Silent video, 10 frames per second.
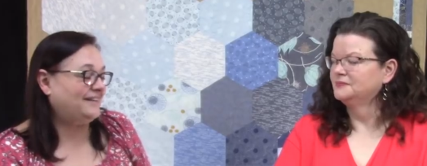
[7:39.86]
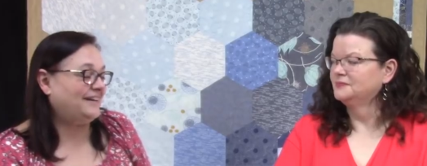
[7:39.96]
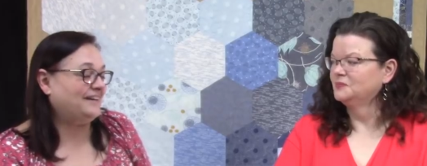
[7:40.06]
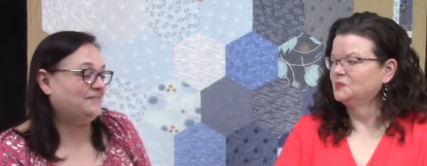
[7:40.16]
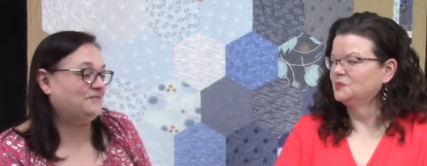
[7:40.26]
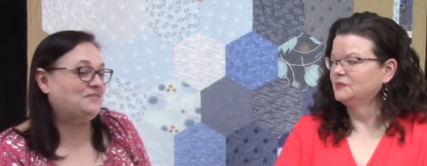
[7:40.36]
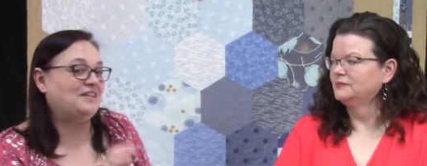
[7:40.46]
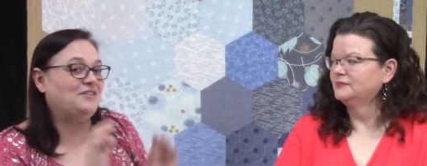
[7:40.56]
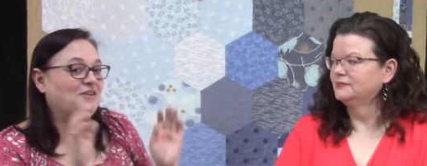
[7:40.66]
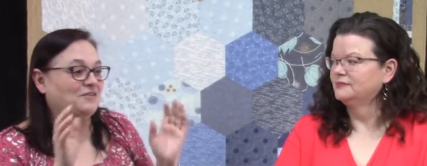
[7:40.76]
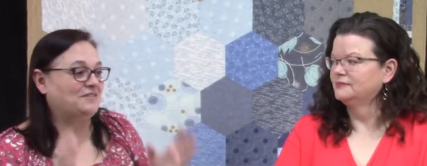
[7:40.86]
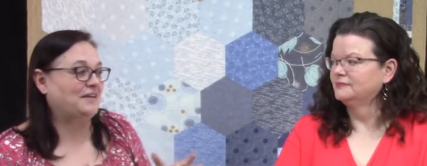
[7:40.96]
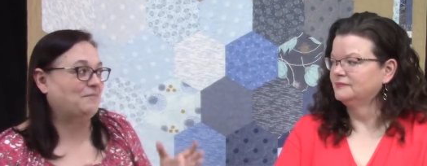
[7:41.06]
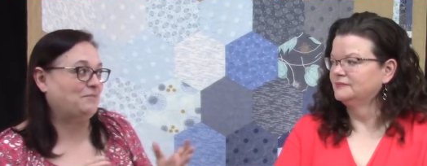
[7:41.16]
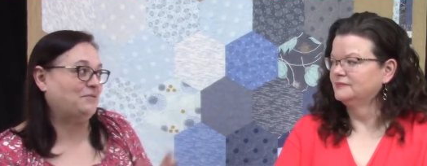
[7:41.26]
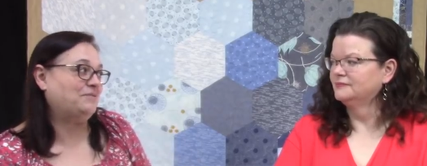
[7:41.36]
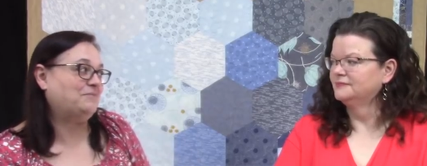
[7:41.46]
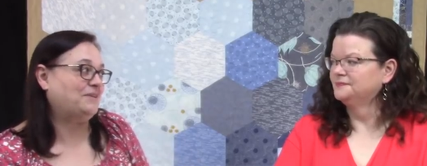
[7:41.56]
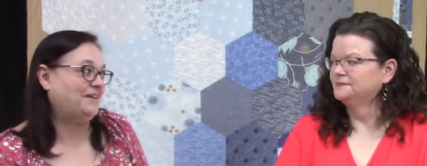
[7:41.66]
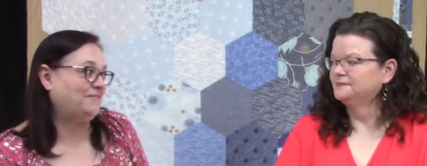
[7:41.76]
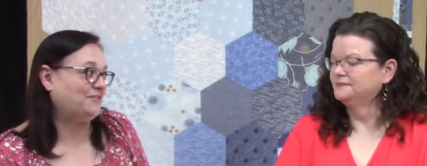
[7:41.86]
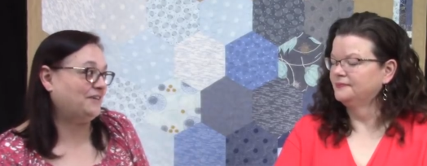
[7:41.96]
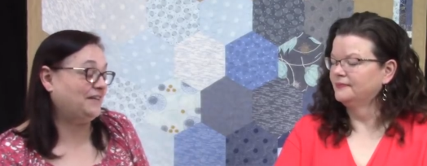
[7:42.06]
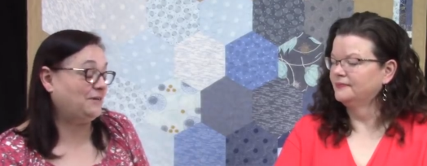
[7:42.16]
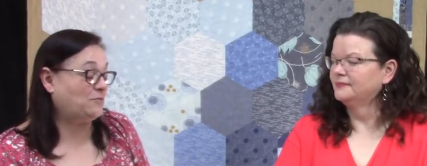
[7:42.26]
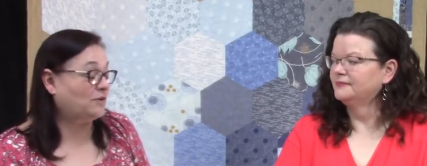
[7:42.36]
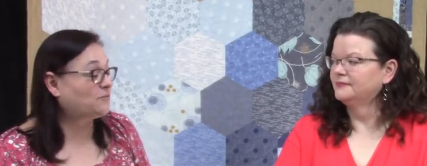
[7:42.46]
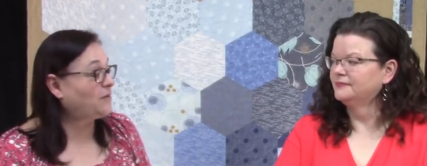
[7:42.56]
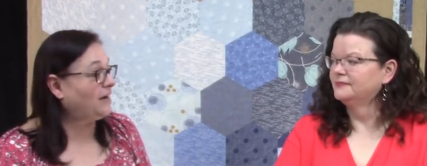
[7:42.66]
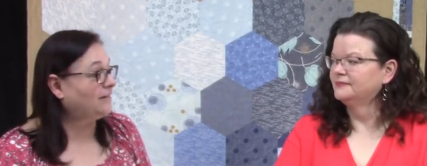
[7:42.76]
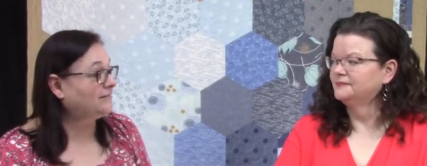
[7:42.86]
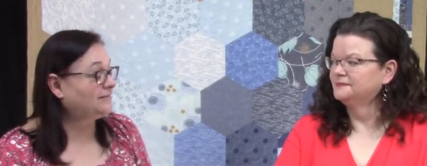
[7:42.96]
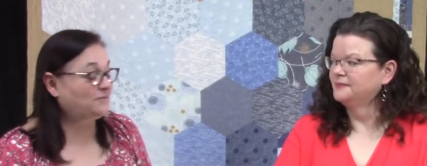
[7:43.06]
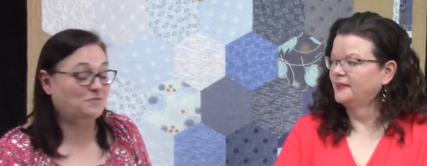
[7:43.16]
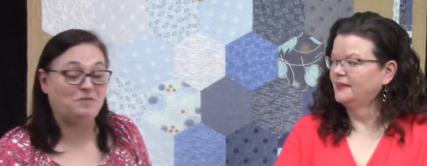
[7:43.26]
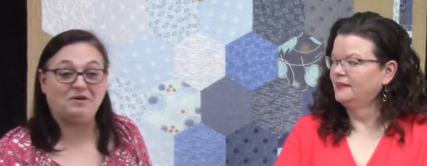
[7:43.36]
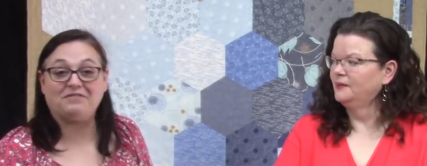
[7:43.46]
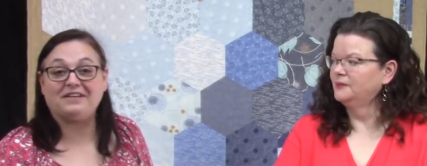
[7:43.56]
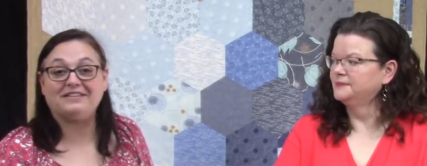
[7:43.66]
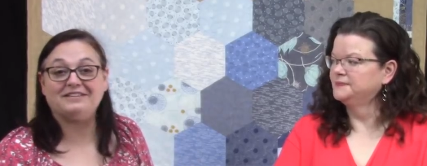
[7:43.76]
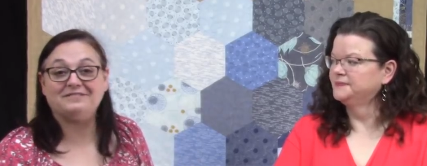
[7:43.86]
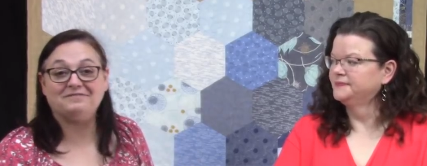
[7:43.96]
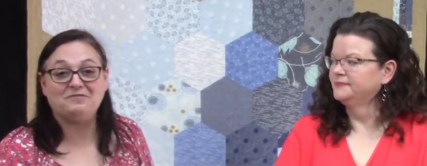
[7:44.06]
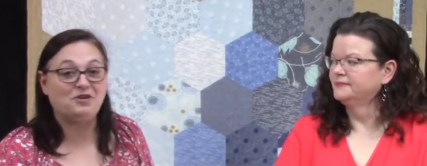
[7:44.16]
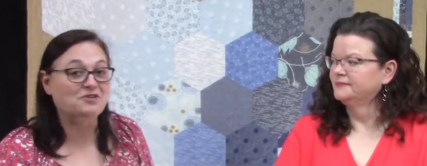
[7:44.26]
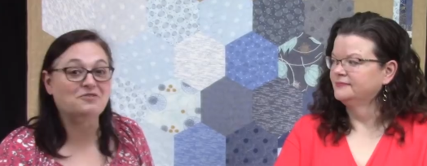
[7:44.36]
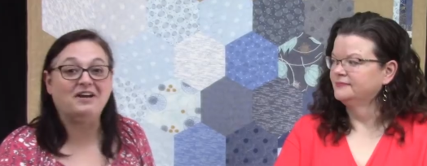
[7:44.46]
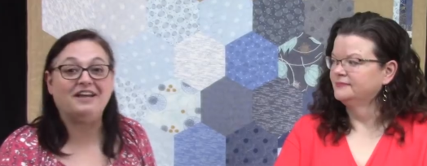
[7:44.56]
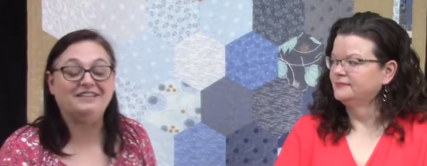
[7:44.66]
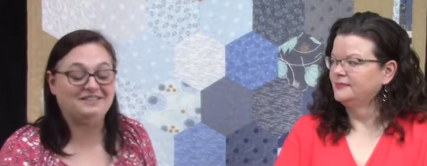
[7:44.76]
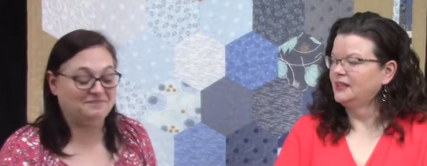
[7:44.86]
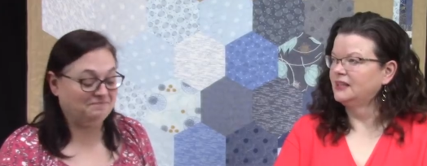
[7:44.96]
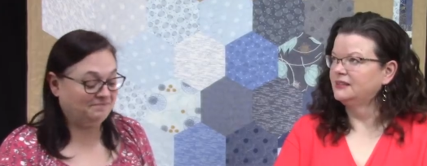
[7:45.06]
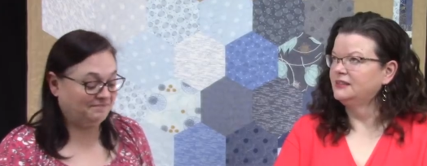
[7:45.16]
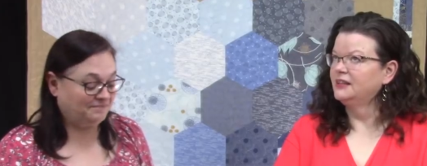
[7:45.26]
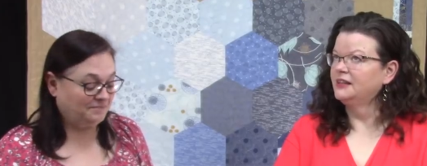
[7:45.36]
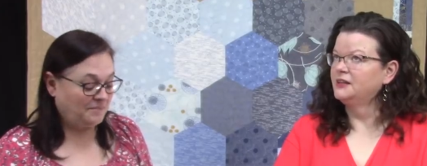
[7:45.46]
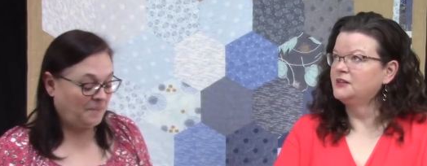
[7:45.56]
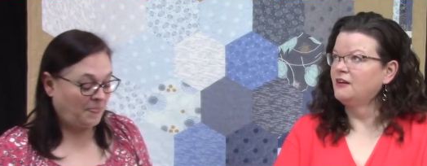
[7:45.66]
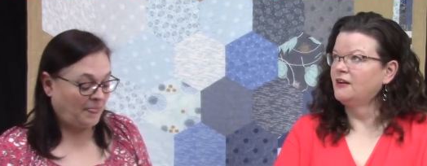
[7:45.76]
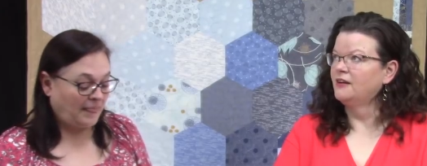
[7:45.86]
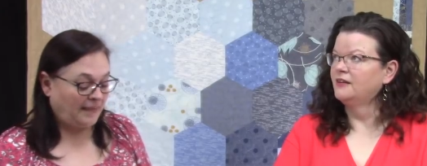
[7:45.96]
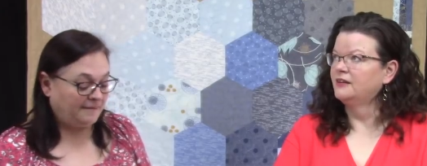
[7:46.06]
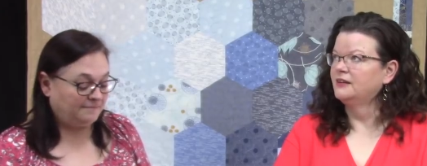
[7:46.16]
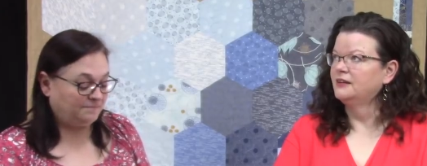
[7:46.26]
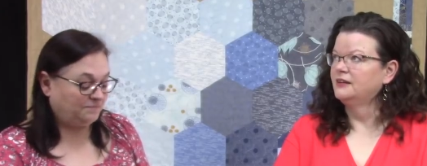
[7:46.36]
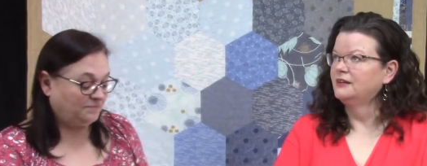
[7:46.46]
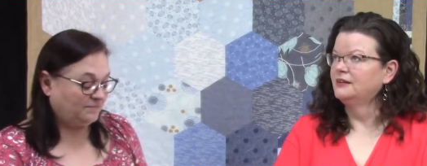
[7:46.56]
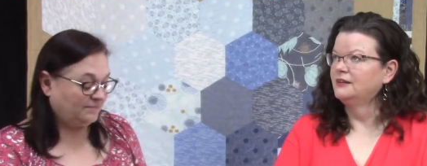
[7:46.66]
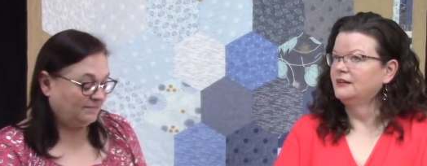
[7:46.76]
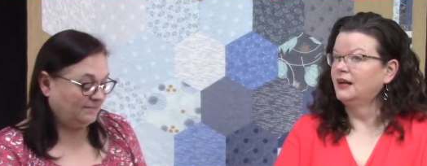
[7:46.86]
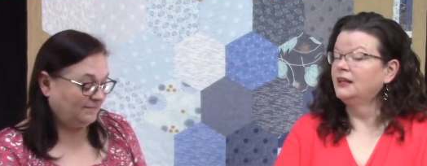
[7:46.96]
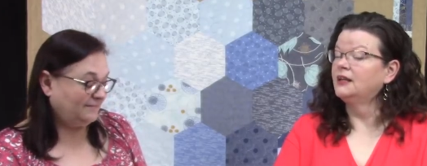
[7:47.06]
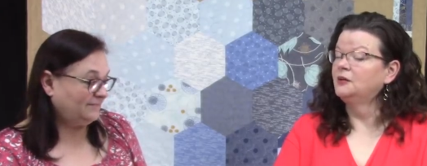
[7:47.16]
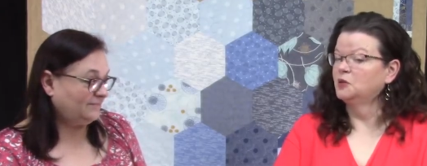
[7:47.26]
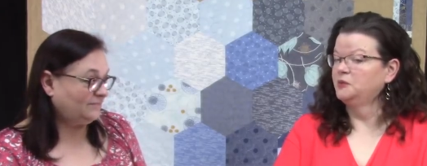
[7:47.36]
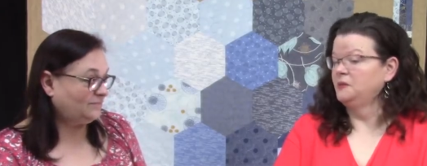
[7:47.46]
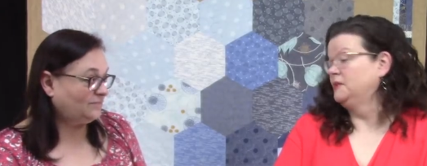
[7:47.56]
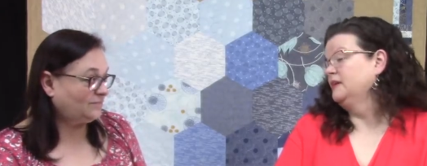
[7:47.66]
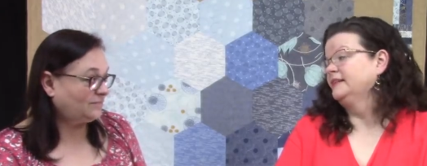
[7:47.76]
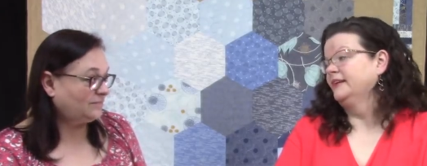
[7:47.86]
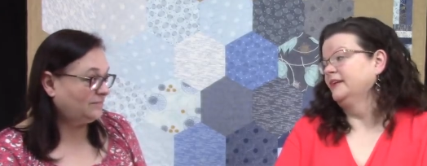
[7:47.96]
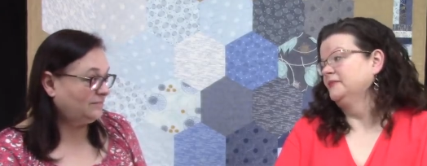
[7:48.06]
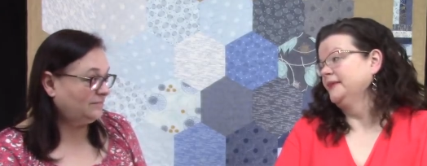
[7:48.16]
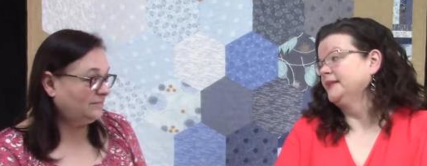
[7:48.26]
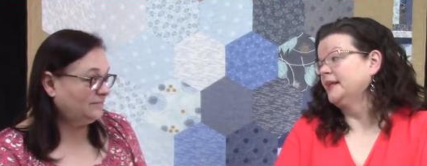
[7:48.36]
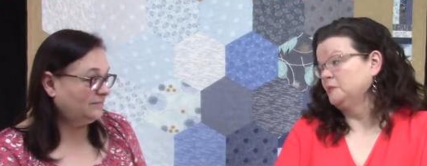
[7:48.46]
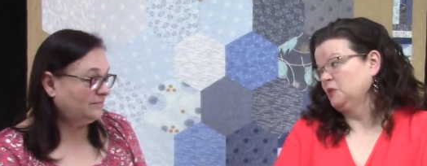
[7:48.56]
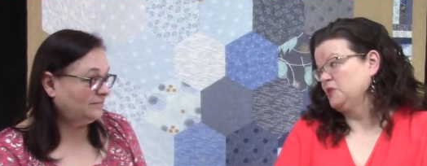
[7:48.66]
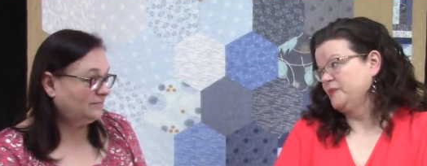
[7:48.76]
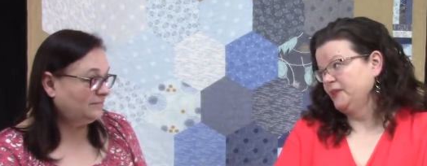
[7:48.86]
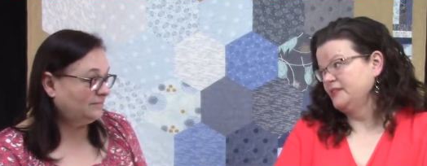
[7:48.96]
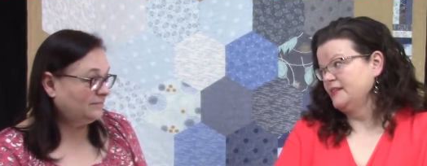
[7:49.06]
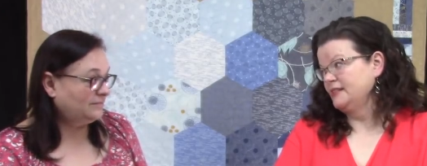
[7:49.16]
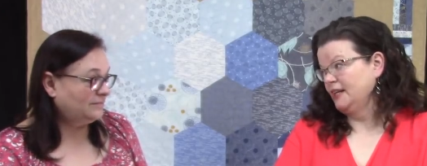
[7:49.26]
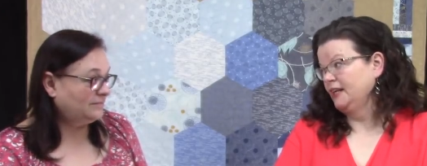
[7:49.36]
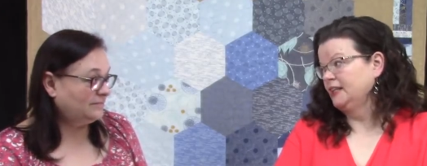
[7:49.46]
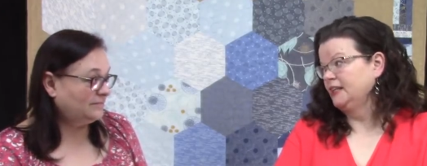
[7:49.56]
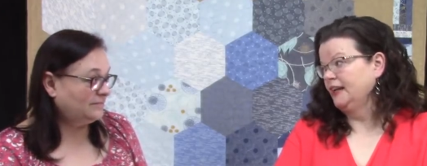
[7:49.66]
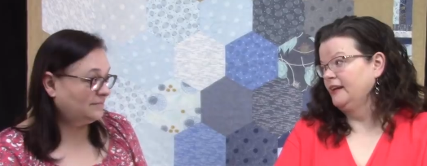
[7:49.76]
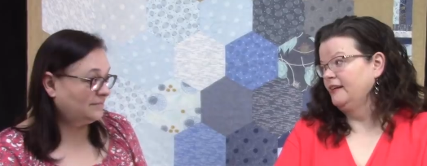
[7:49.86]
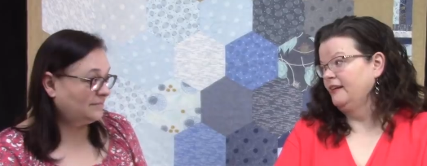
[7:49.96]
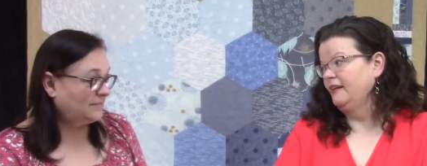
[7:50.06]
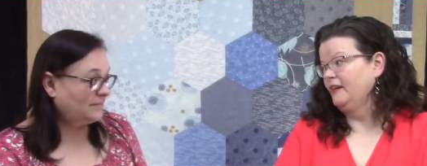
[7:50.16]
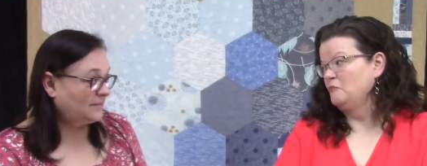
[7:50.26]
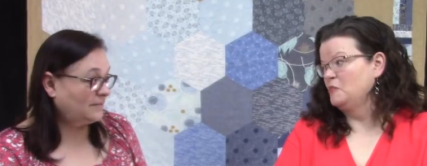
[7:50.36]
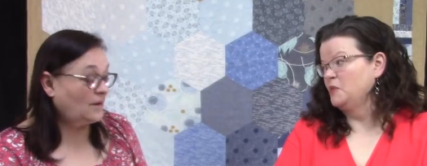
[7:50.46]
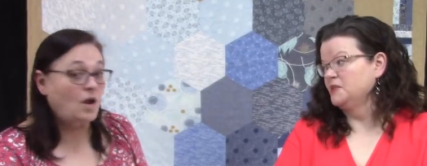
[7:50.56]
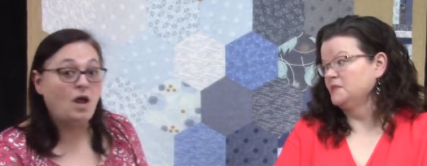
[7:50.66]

Speaker 1: I did their sample, whatever, and it worked well. It was perfect. Cool. Worked great.
Speaker 2: Yeah, there are a lot more people out there with a lot more experience on die cutting um, with